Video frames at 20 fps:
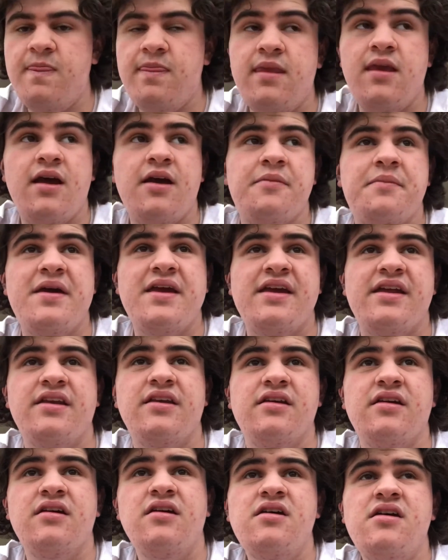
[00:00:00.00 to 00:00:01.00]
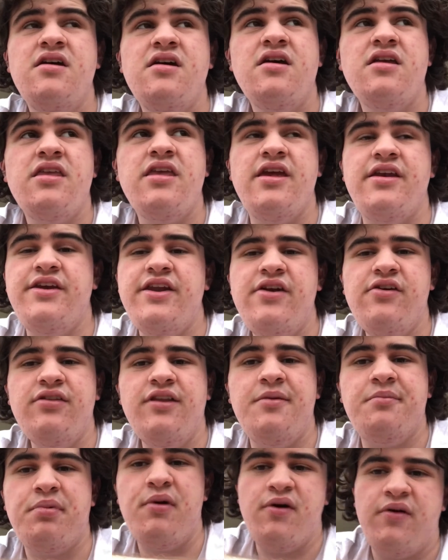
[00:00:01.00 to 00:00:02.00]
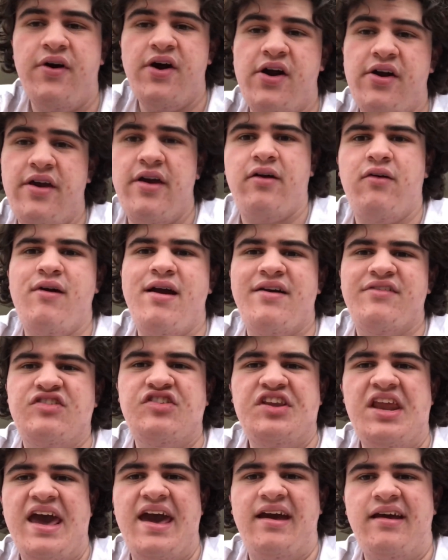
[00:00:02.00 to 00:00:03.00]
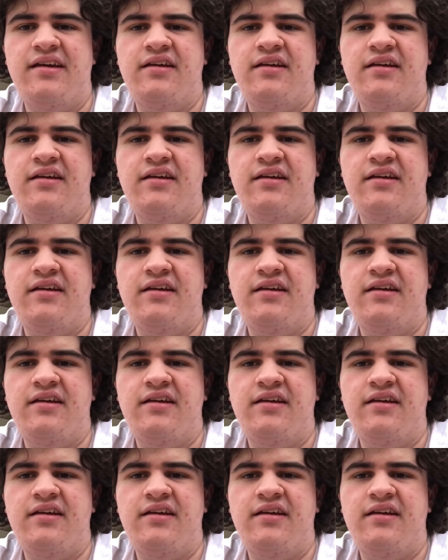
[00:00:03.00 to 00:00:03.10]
I mean, you nearly broke Audiocraft's neck.